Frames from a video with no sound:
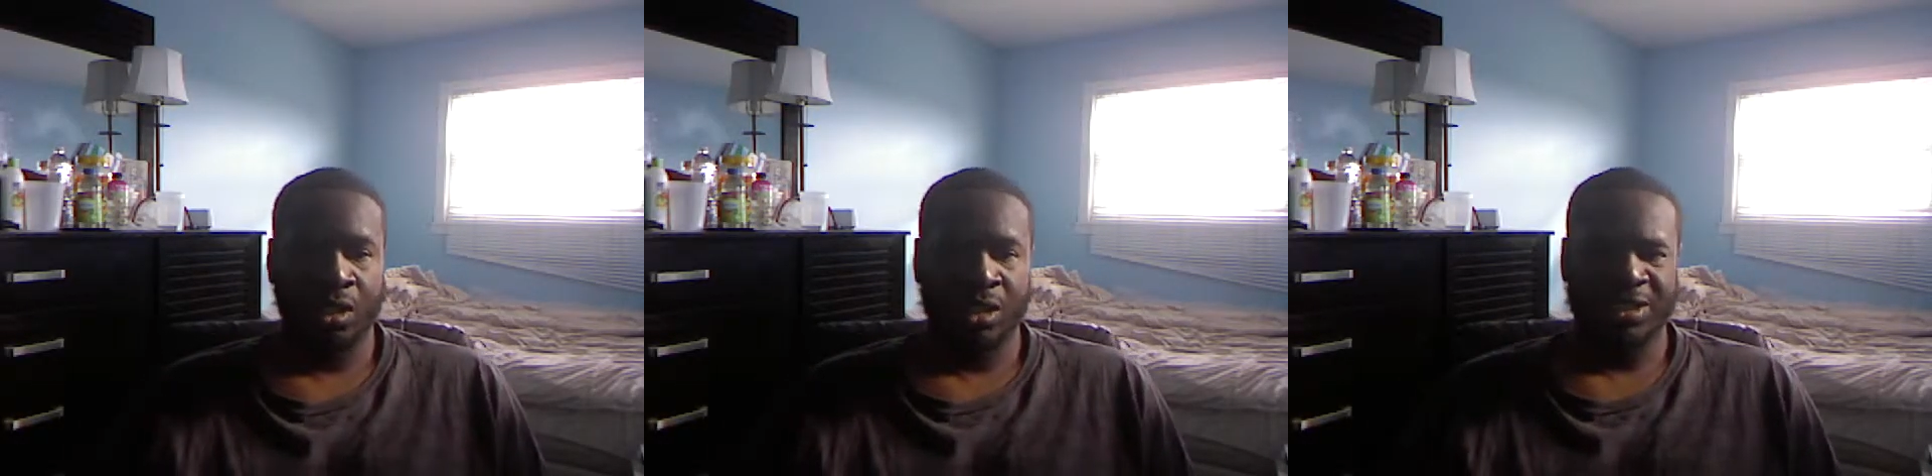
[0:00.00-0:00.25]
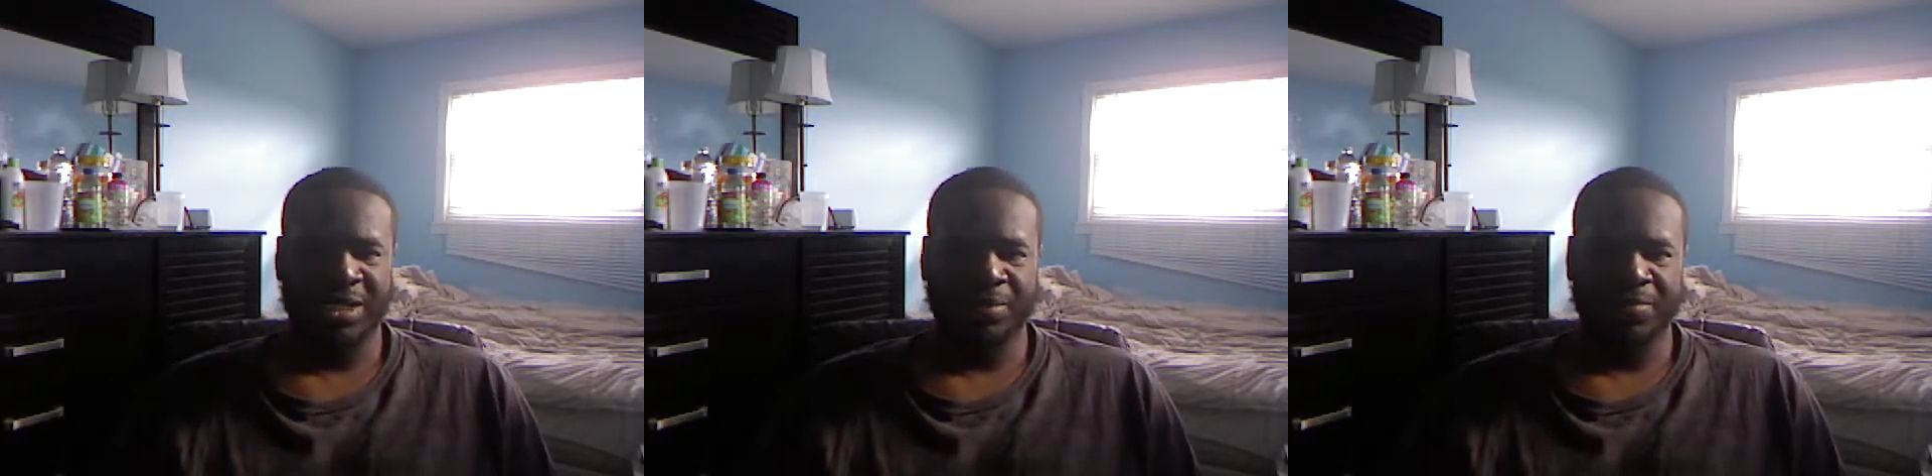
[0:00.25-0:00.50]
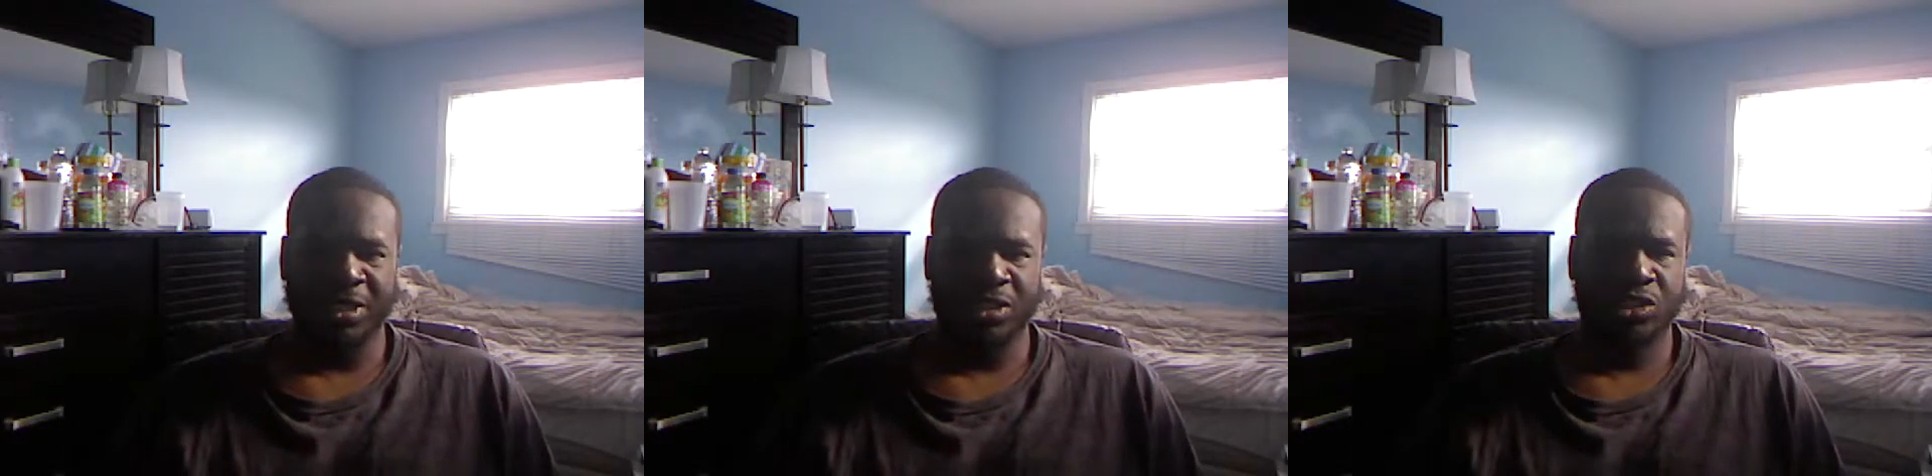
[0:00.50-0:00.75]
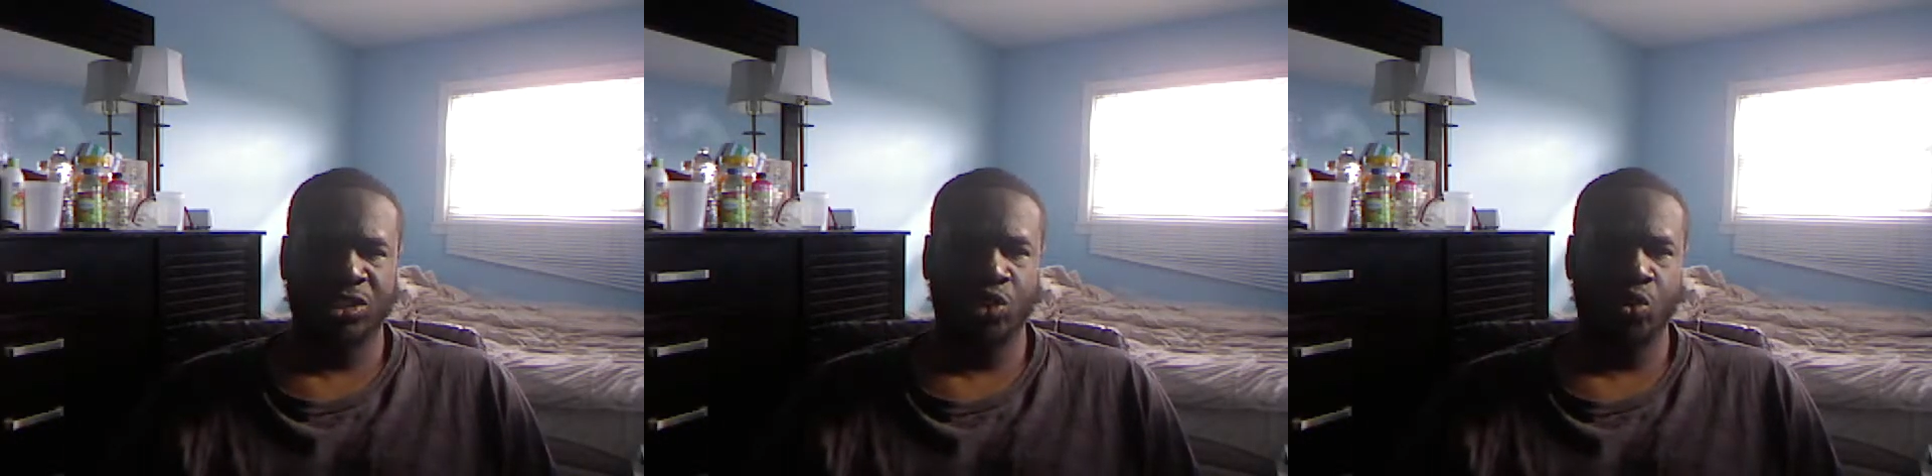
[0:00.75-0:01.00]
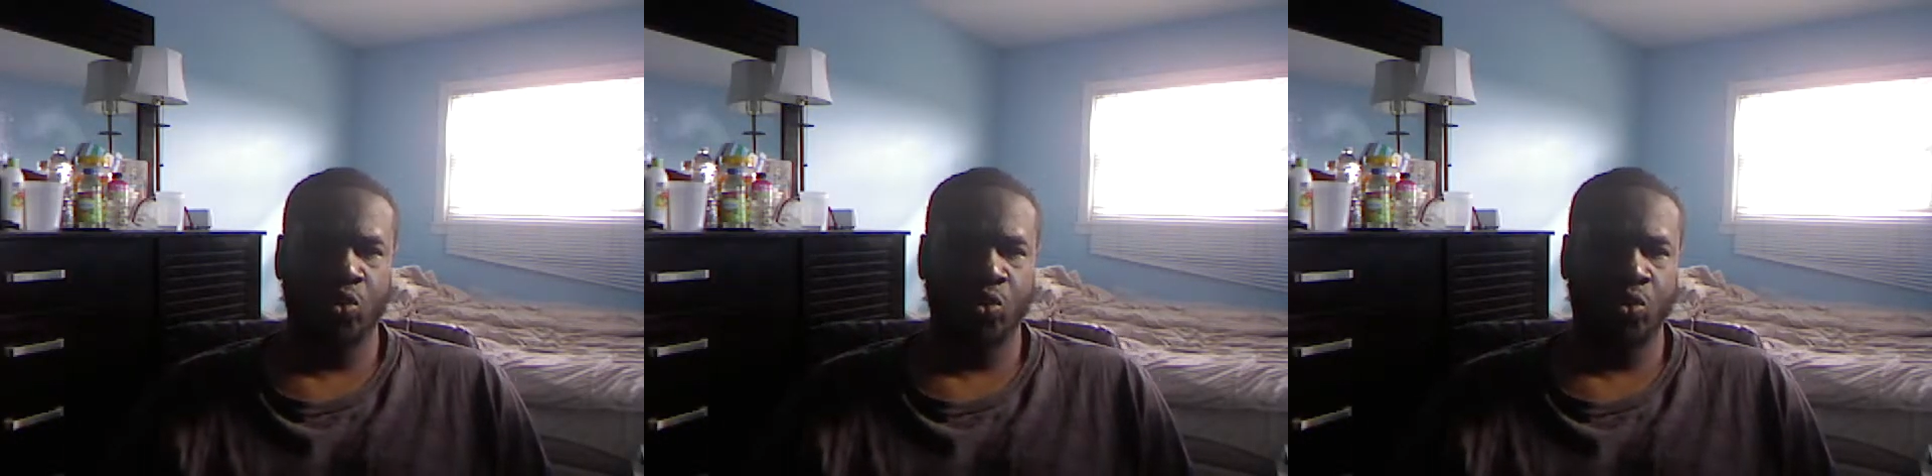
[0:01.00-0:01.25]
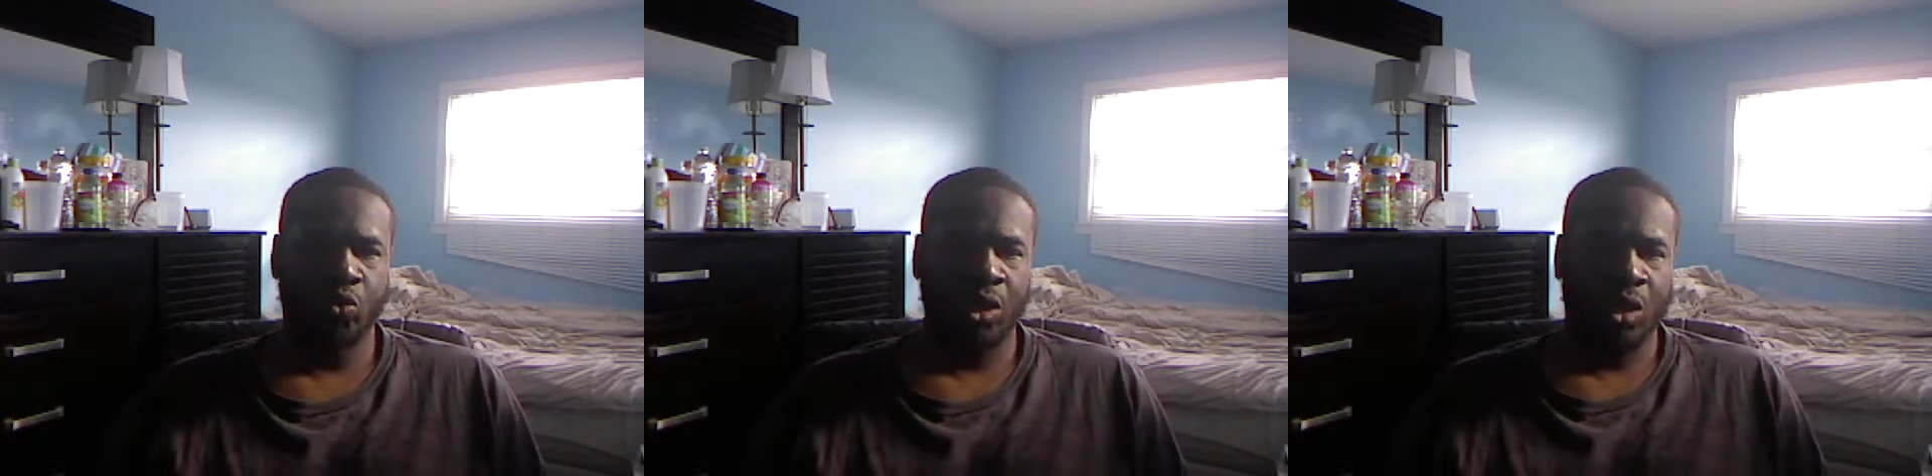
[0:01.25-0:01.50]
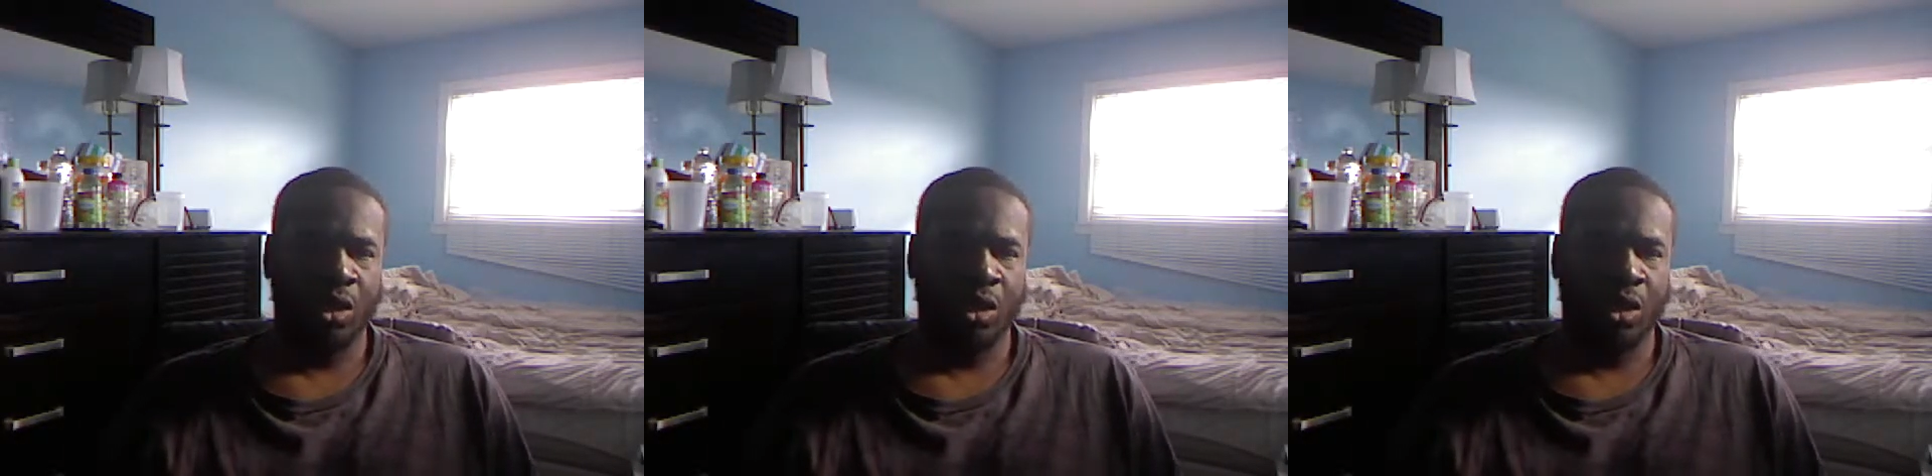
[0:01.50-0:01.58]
Stop being too